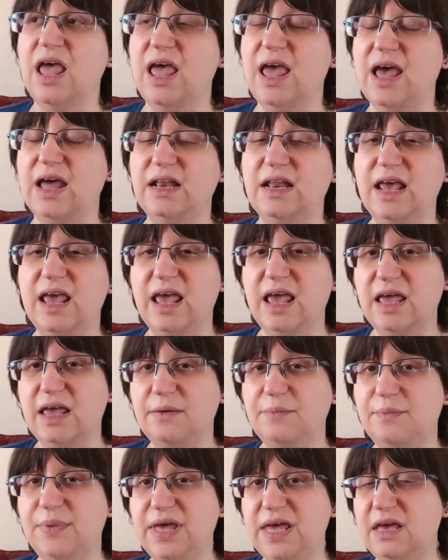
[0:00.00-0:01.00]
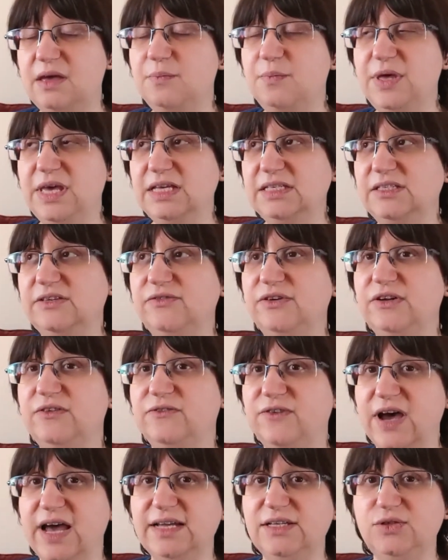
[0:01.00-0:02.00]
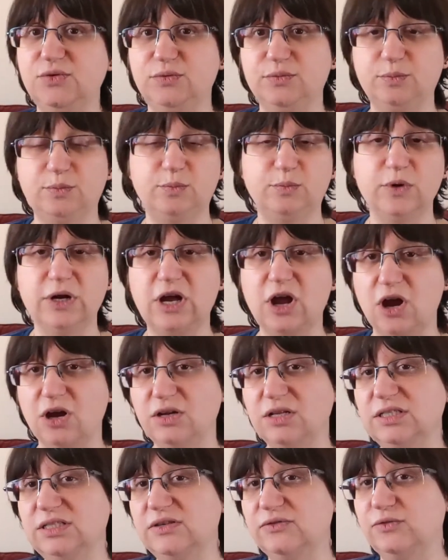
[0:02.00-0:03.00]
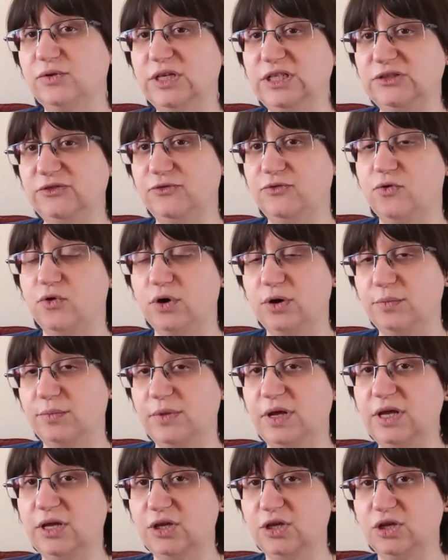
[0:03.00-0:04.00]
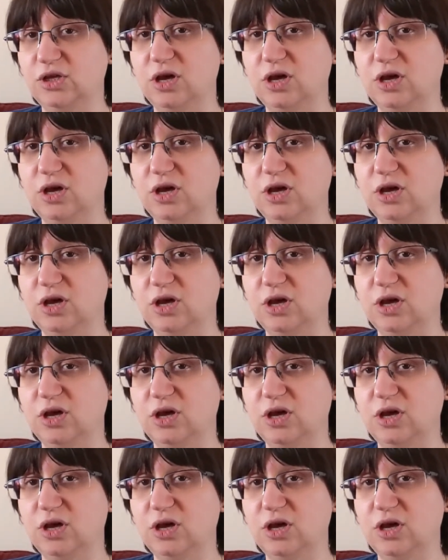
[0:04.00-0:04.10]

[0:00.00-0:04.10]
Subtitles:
And a big piece of advice, regardless of which form